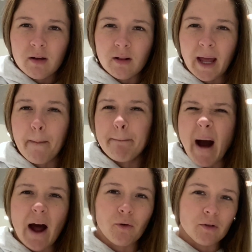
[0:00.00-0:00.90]
like
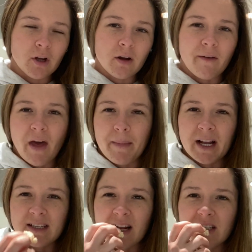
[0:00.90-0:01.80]
model look, if that
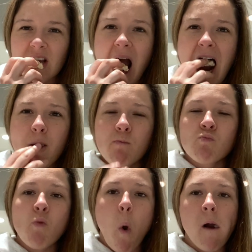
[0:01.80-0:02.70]
makes sense.
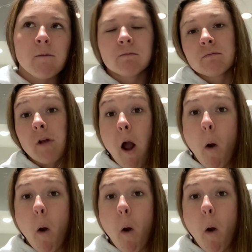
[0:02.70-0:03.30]
Yeah.